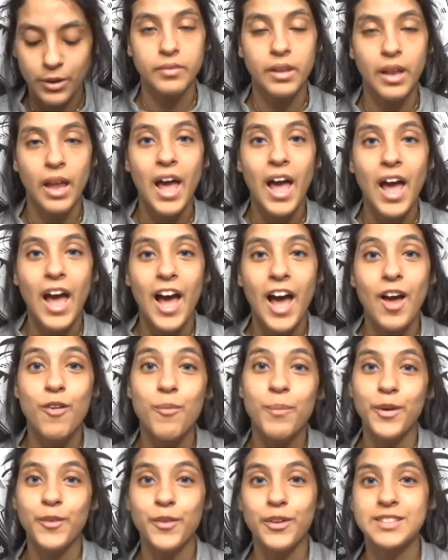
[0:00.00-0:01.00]
I have
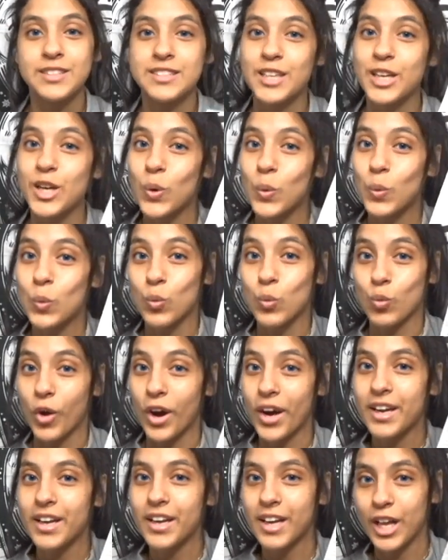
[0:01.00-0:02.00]
my receipt
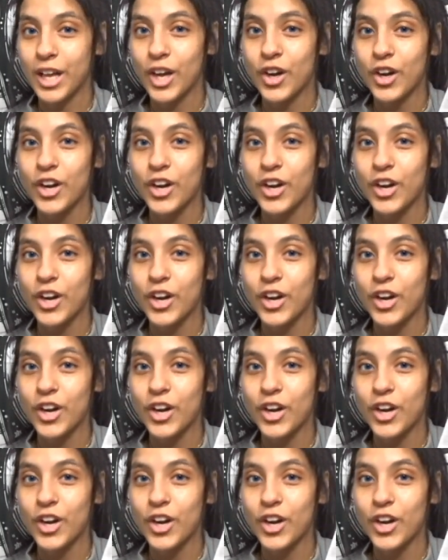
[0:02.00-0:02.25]
right here.